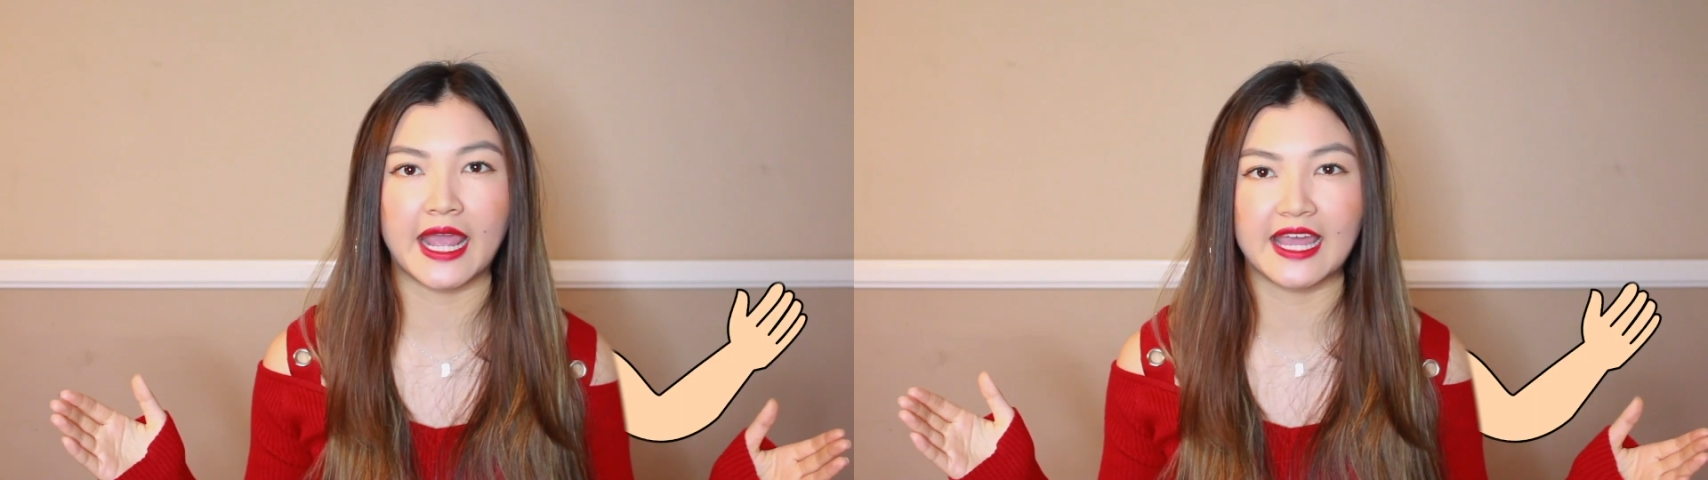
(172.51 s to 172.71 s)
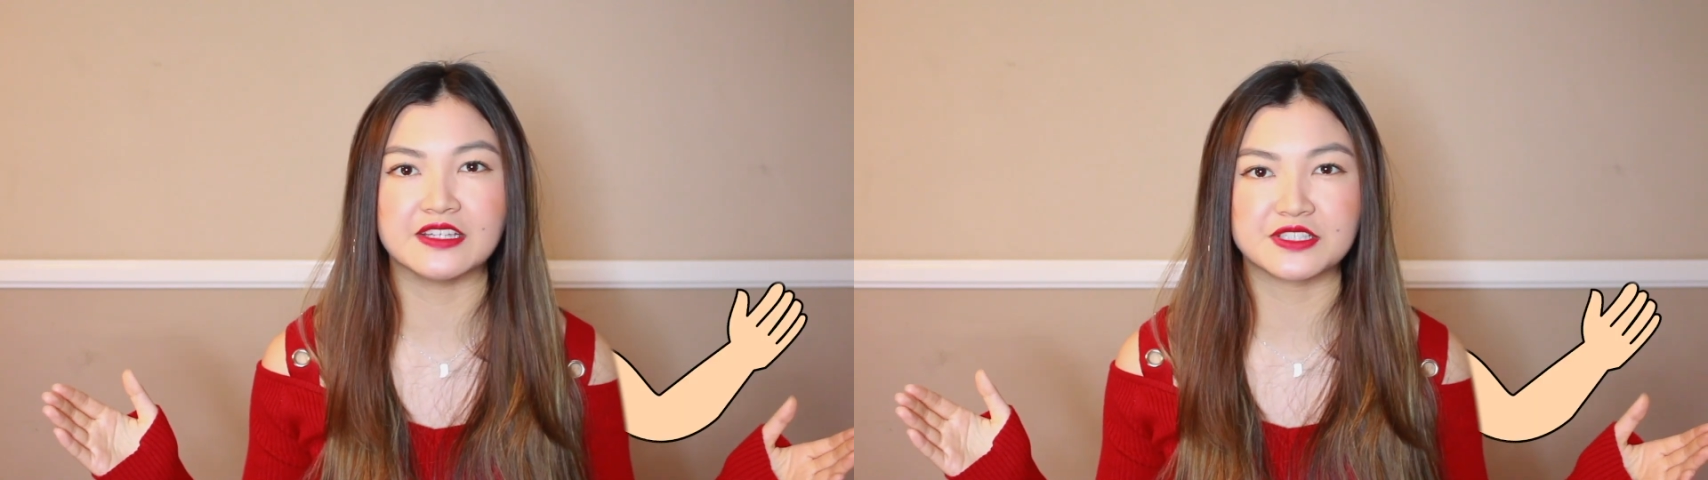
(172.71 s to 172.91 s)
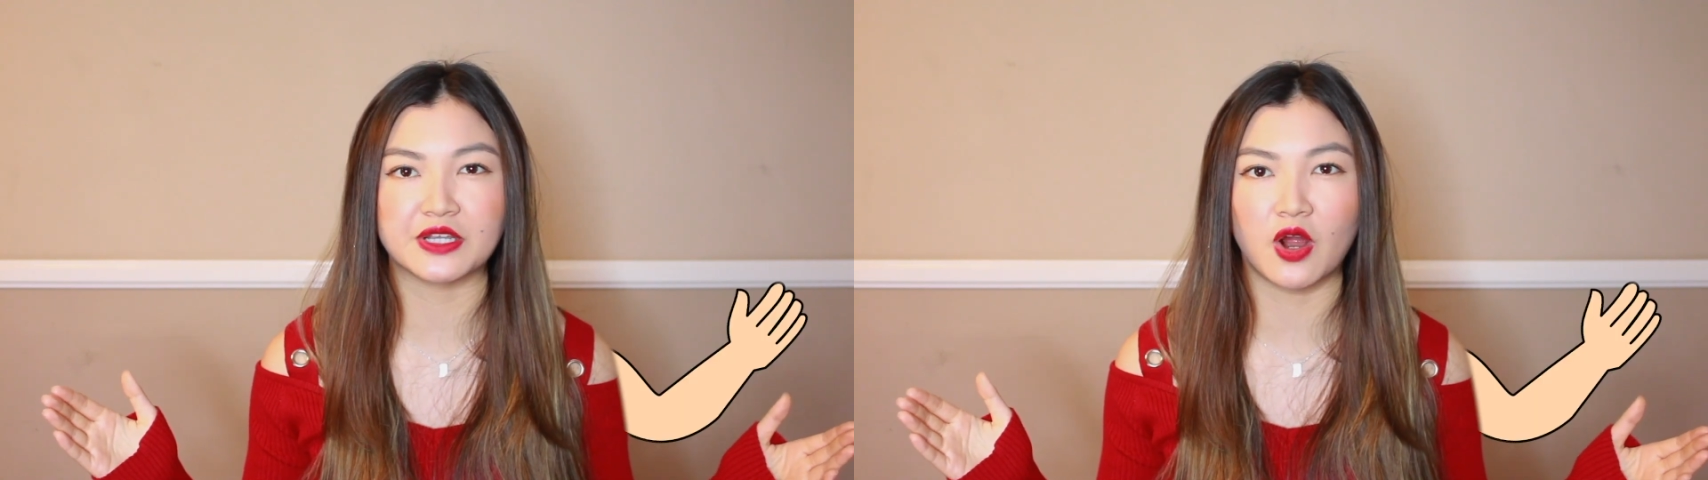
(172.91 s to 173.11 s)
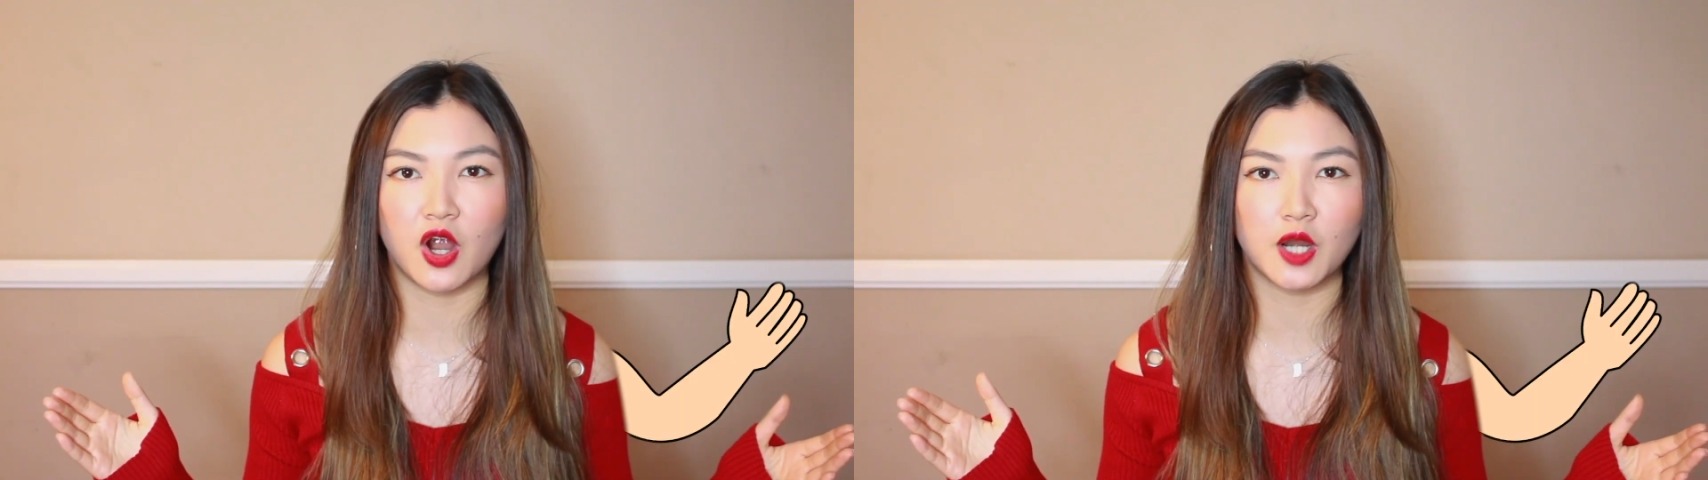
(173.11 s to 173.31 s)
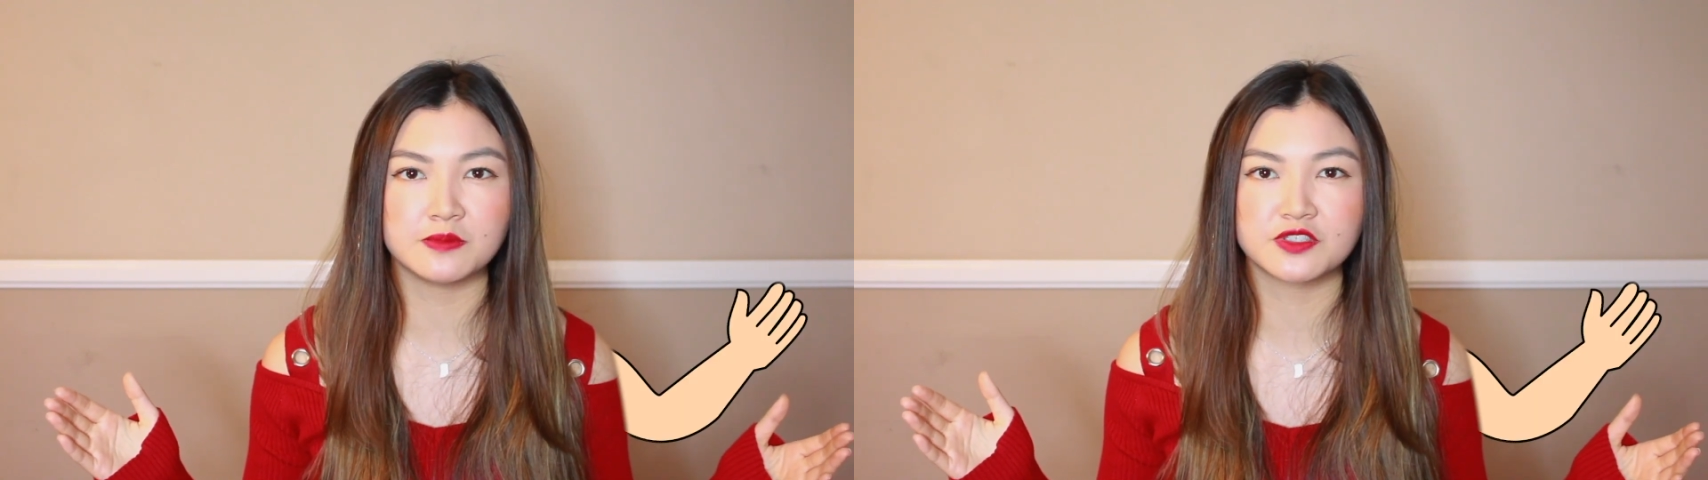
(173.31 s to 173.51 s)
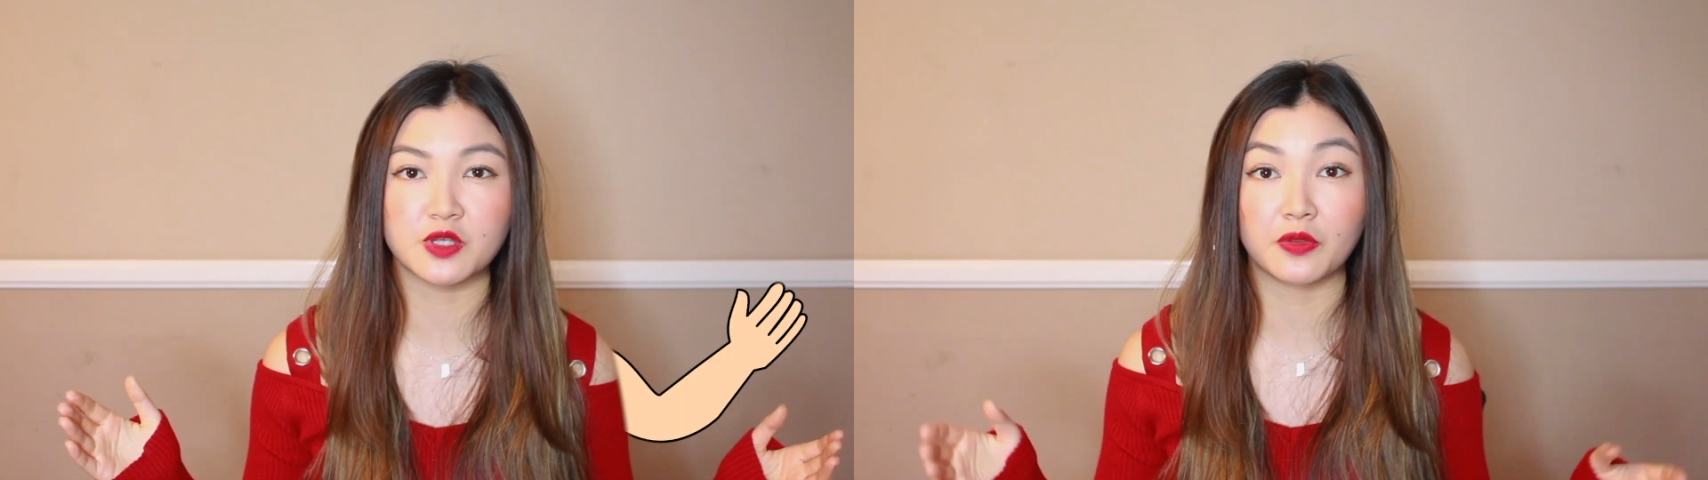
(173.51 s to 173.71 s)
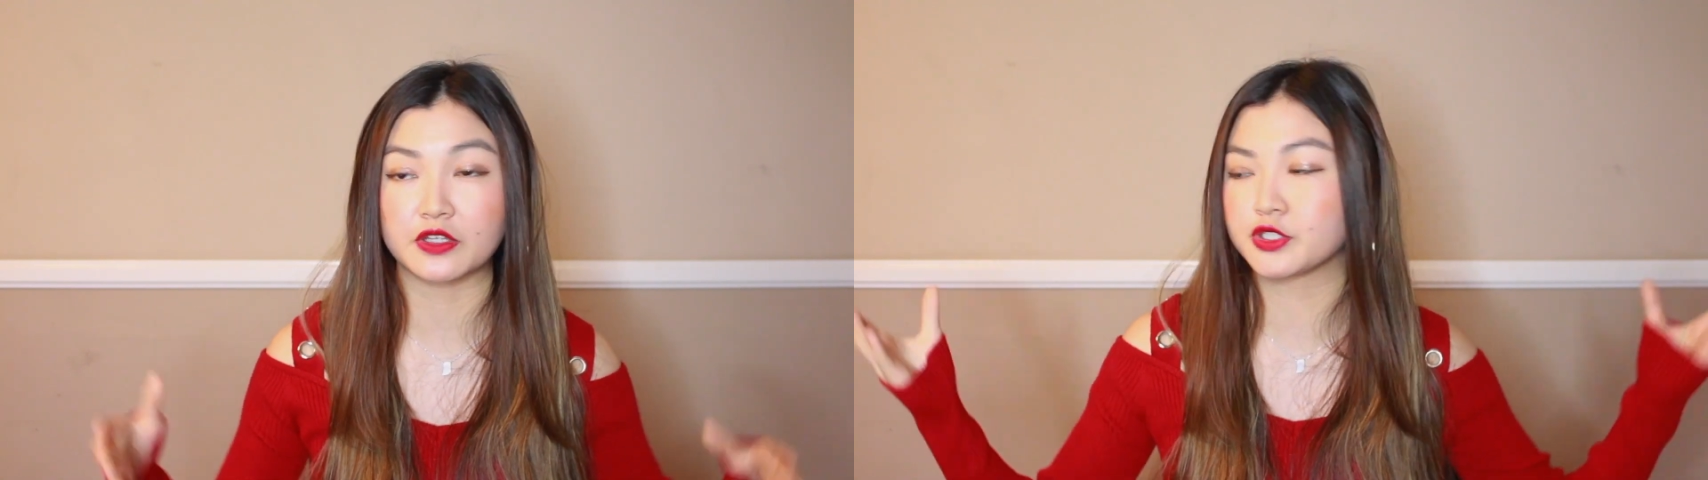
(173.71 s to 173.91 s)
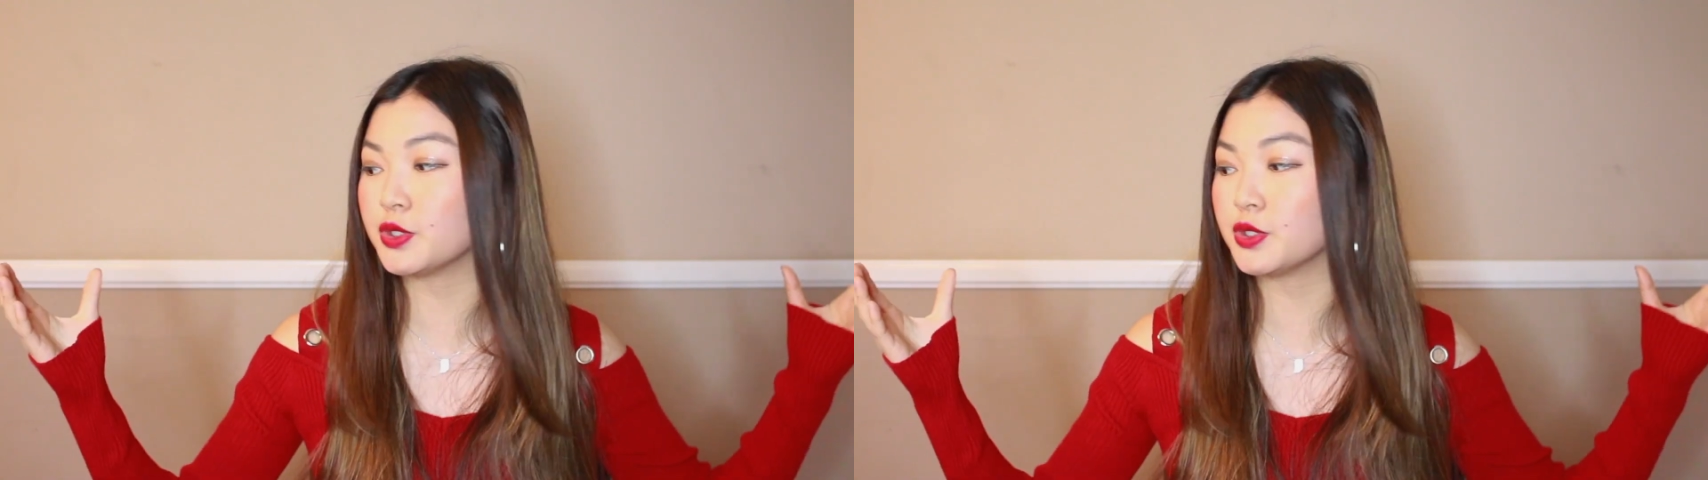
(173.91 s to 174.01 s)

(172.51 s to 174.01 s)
hands and arms so the